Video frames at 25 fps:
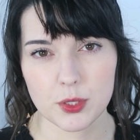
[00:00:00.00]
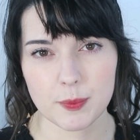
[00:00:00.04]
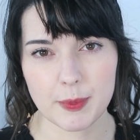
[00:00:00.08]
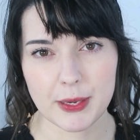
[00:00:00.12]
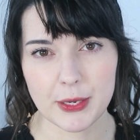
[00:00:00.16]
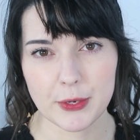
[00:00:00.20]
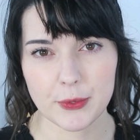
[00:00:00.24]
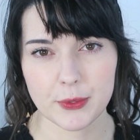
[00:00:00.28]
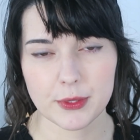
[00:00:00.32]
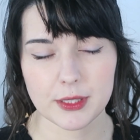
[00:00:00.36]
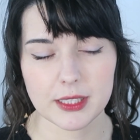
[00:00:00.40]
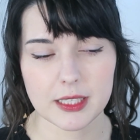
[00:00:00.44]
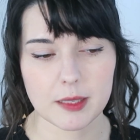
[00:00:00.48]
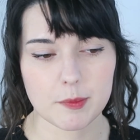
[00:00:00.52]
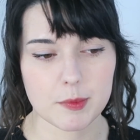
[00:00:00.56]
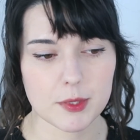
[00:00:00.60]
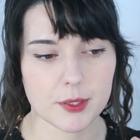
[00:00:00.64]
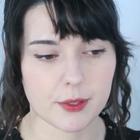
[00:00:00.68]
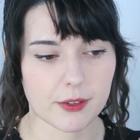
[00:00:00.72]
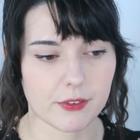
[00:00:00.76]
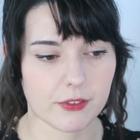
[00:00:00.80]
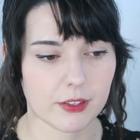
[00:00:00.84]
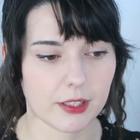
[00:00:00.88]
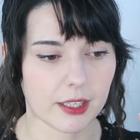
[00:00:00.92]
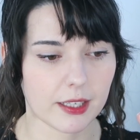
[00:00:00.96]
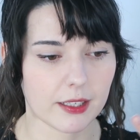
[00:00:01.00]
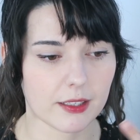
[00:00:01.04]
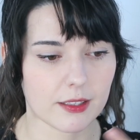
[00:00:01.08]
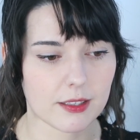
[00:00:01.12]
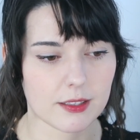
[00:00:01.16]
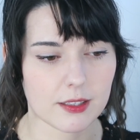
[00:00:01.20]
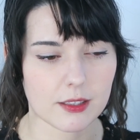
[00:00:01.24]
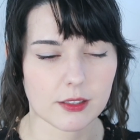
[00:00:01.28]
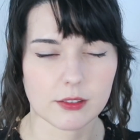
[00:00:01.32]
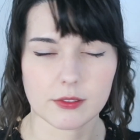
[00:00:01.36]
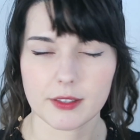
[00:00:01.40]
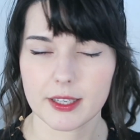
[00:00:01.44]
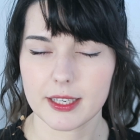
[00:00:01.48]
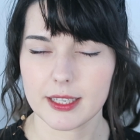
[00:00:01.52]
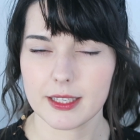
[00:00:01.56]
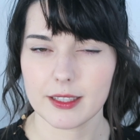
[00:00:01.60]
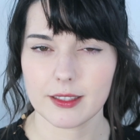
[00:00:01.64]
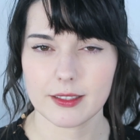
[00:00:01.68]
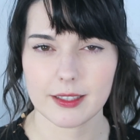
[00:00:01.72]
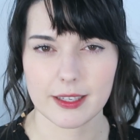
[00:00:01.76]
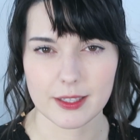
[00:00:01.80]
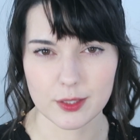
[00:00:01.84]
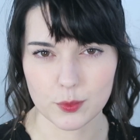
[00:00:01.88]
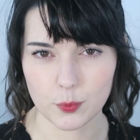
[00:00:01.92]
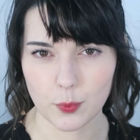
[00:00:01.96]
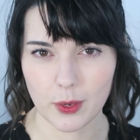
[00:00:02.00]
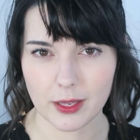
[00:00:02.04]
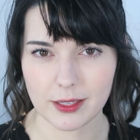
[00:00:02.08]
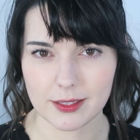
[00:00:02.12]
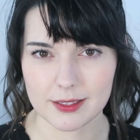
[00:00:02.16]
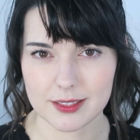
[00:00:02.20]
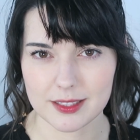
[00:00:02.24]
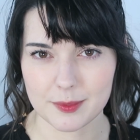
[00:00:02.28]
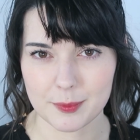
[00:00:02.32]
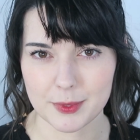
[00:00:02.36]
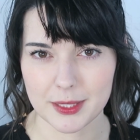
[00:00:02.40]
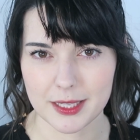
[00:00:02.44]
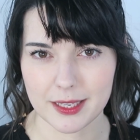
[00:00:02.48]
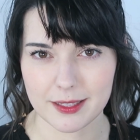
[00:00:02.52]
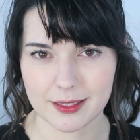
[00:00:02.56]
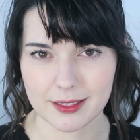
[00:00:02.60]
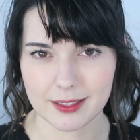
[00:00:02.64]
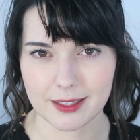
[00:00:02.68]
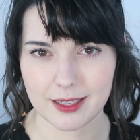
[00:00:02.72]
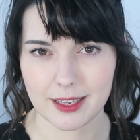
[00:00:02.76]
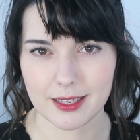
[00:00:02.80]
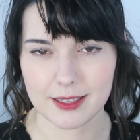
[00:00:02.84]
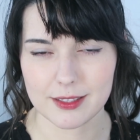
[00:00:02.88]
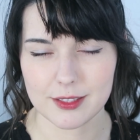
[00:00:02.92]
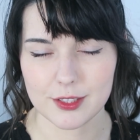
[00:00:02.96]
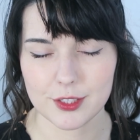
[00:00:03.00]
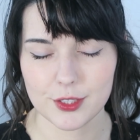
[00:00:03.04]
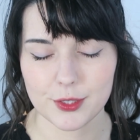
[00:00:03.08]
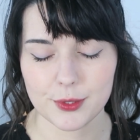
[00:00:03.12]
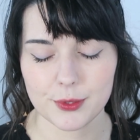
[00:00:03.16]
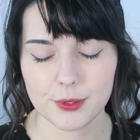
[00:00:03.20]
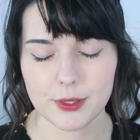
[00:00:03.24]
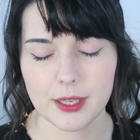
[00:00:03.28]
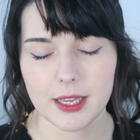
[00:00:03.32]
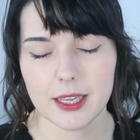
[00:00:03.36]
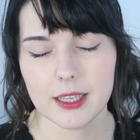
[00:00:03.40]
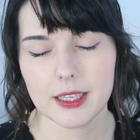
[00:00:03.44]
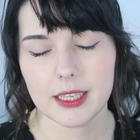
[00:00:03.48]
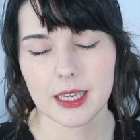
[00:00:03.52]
to my own lips, so I feel like it doesn't gradient as well as some of the other colours do.